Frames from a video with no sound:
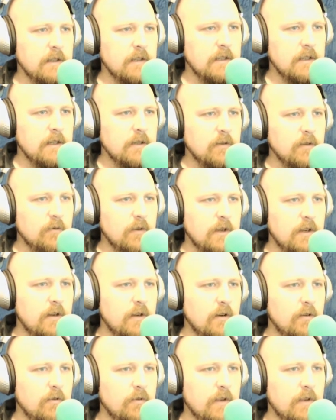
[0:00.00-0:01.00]
We
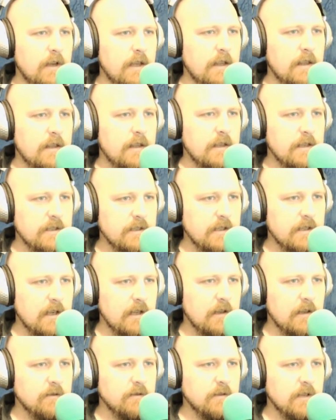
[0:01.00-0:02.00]
know that this
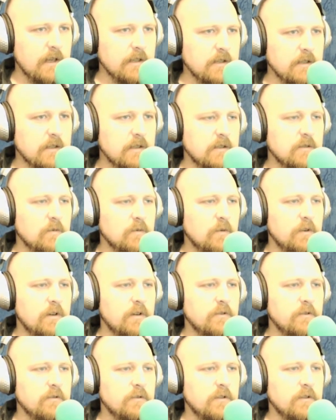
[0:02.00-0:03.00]
yellow section is
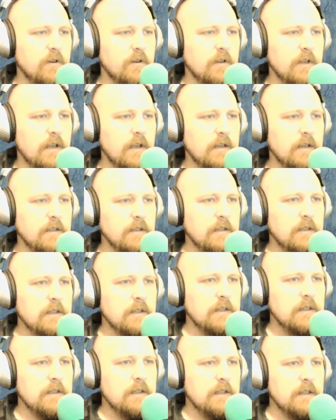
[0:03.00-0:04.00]
138,
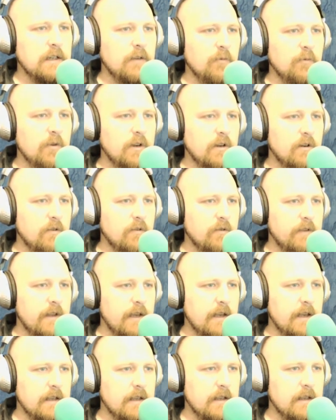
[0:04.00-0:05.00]
and we know
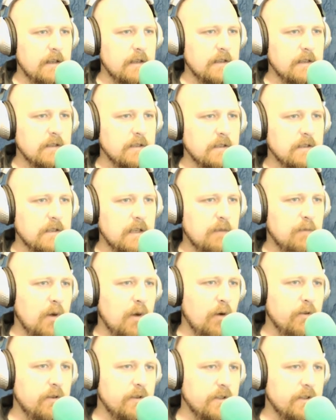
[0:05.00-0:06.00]
that both
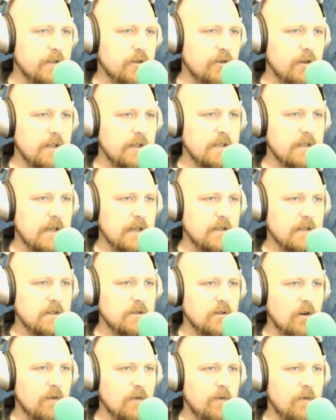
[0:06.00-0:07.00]
of these green sections
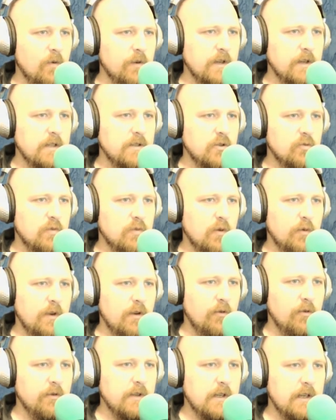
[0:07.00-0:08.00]
are 42, but we
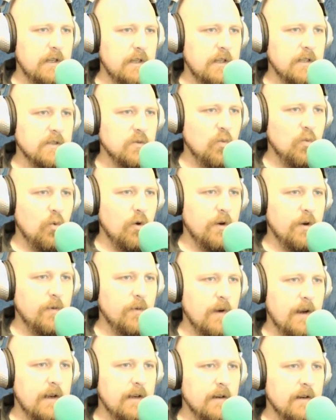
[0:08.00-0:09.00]
only need this one
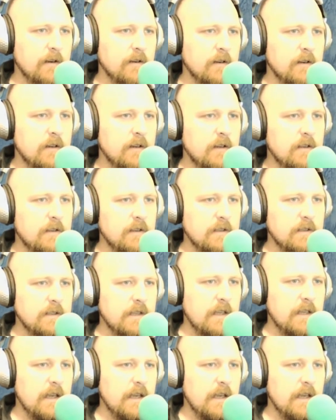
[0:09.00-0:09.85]
right here, this K